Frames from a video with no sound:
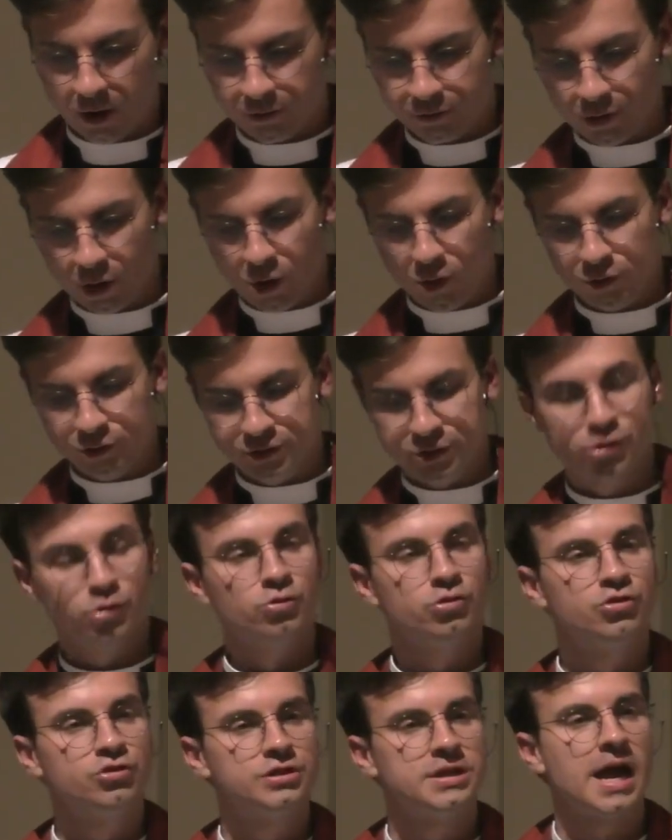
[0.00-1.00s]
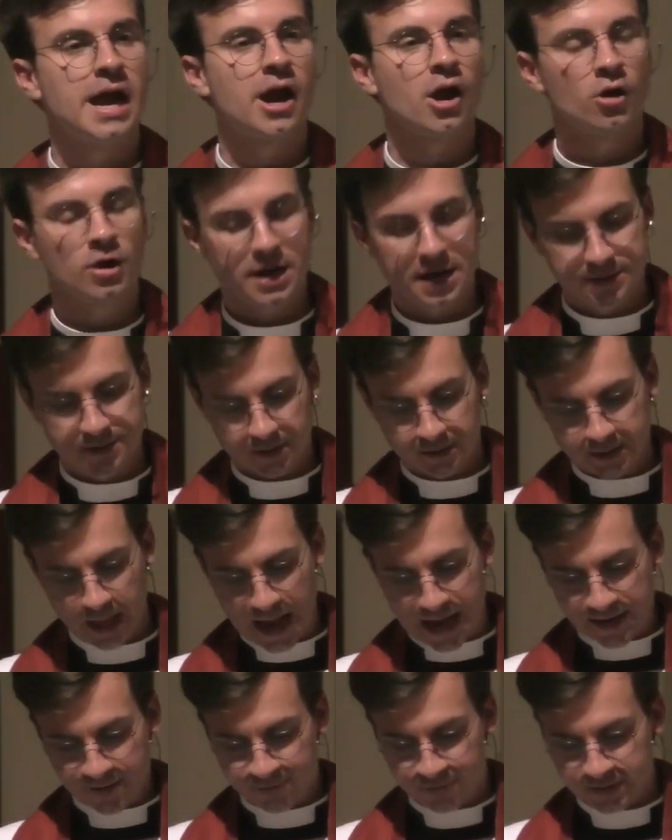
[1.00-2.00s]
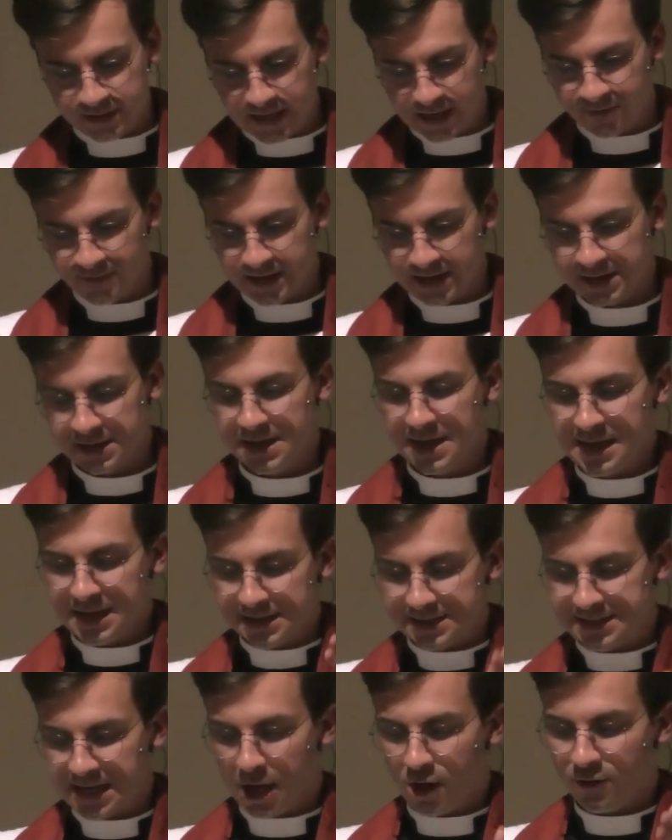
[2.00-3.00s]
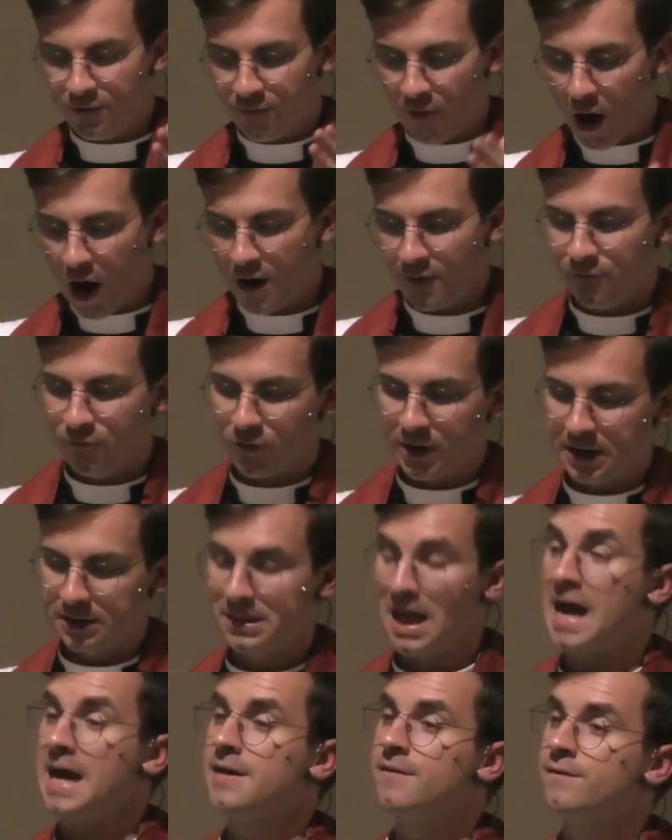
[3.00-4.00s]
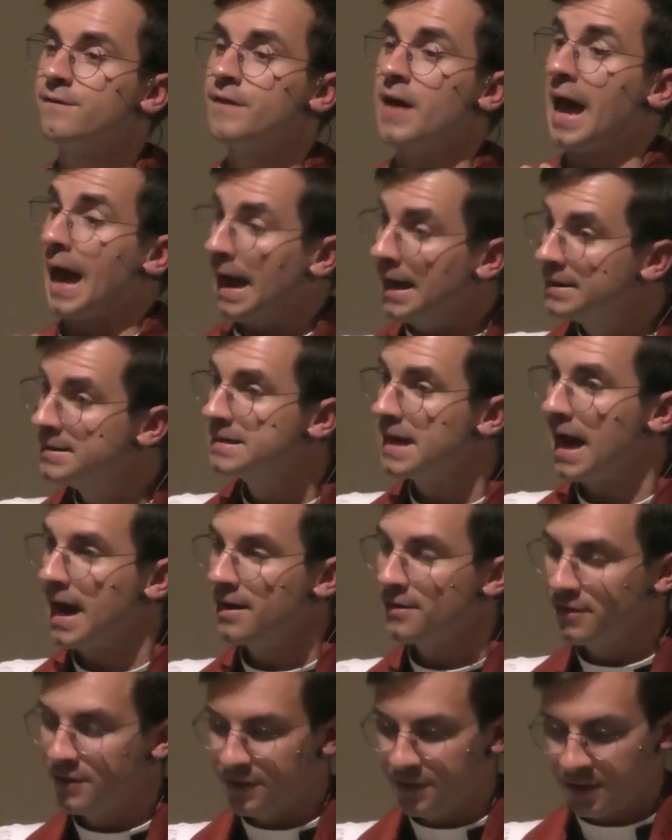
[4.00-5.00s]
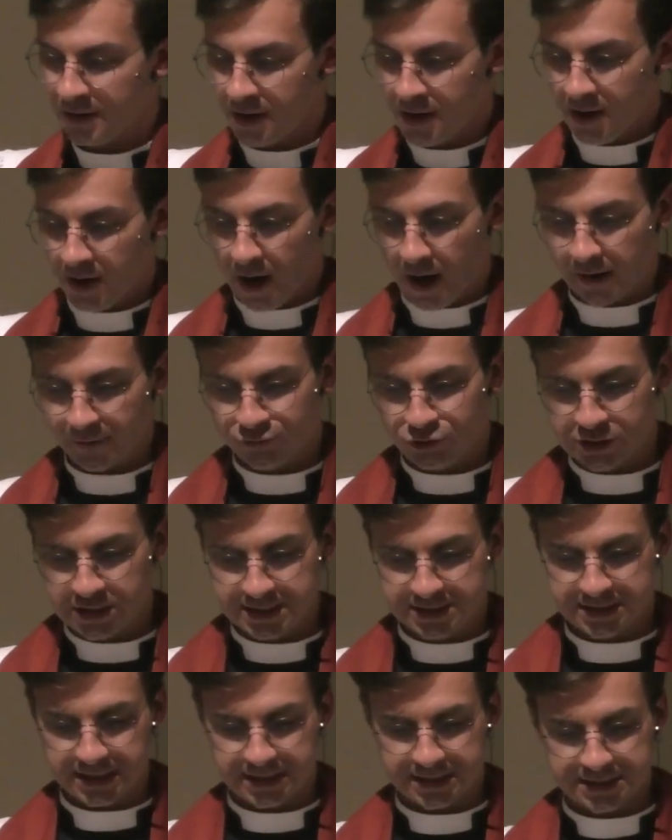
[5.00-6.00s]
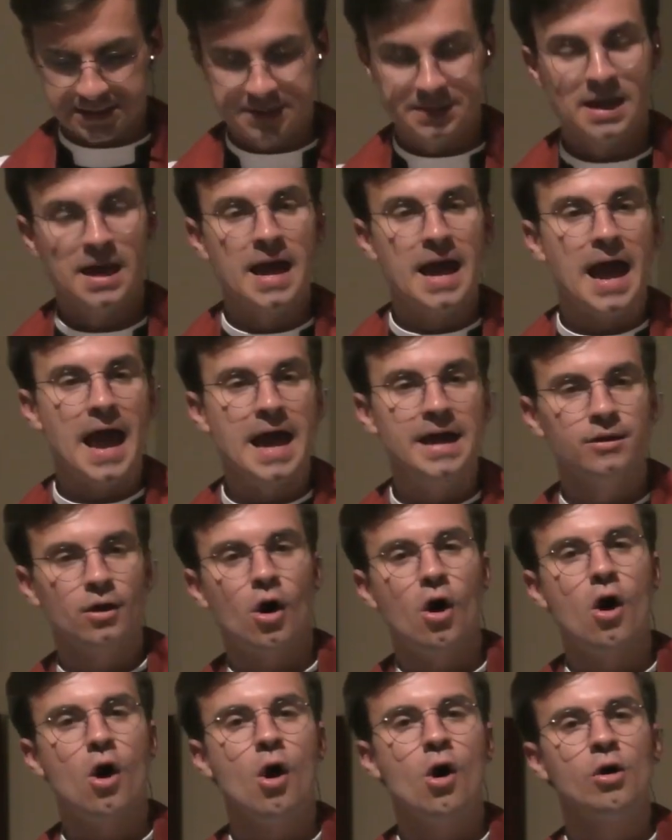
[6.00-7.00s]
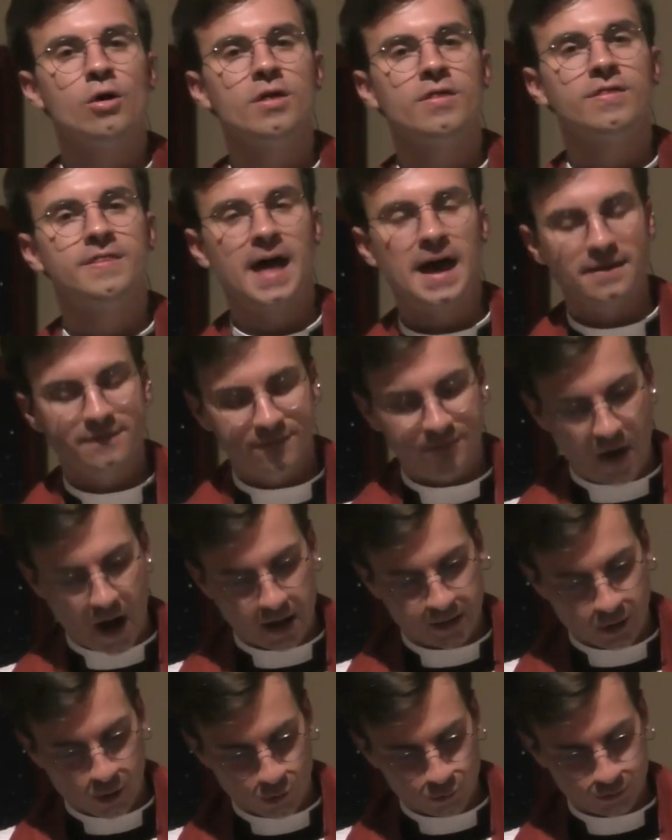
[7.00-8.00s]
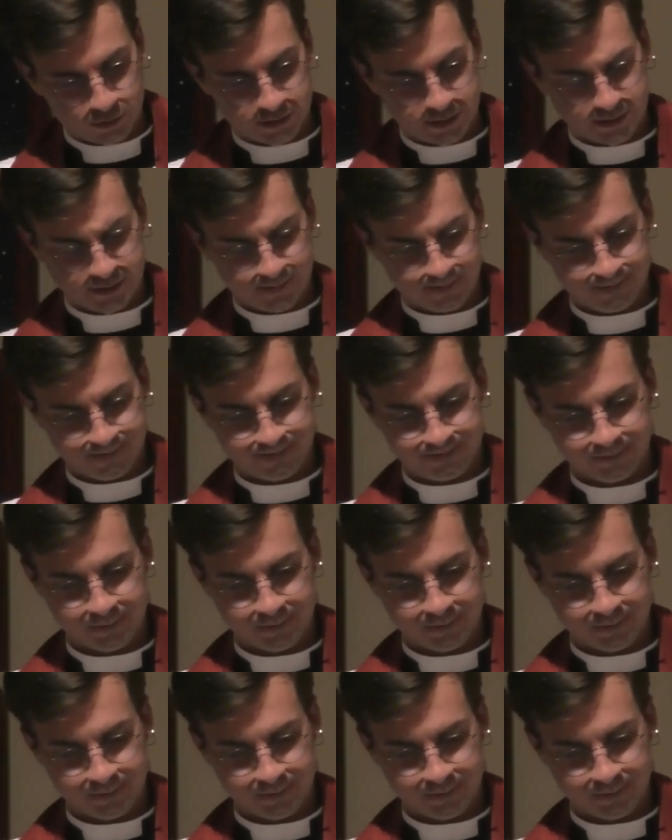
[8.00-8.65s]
are those who share in the life giving, self offering life and death of Jesus and all that follows.